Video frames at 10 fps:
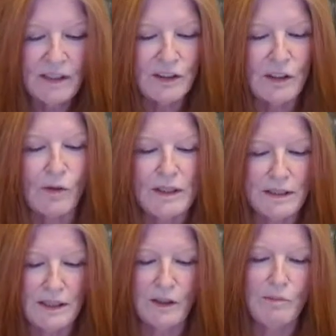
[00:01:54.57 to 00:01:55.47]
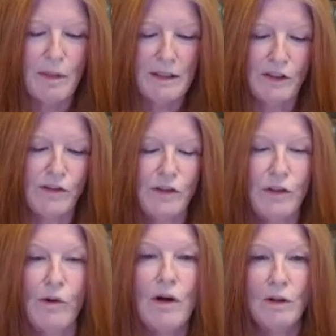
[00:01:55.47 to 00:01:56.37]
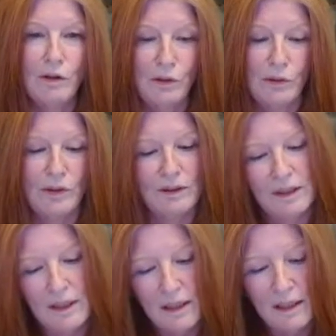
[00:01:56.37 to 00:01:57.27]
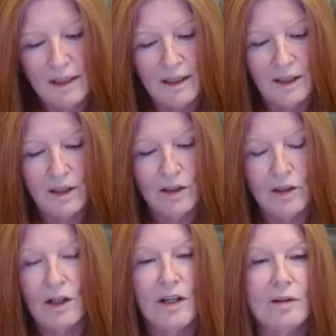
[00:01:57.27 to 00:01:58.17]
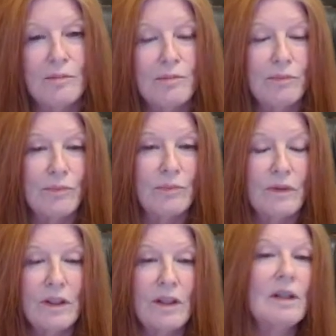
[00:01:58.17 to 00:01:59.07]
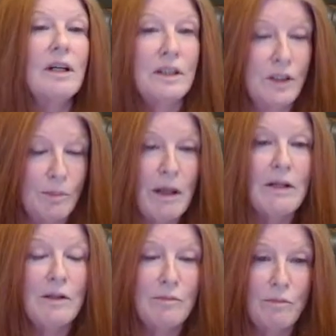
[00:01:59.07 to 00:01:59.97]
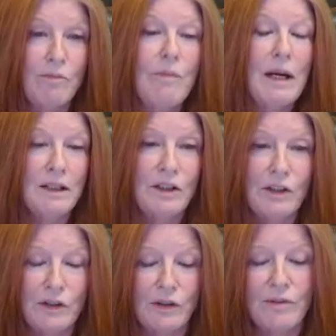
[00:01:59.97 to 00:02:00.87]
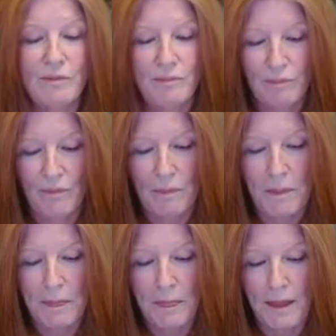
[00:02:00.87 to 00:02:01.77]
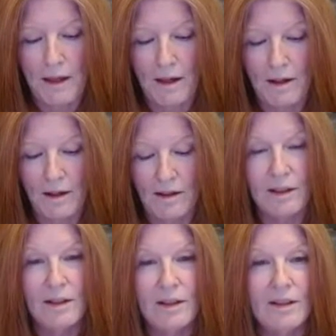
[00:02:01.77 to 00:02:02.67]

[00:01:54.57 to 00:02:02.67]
so Ascended Master Joel Cool um, a Tibetan master, uh,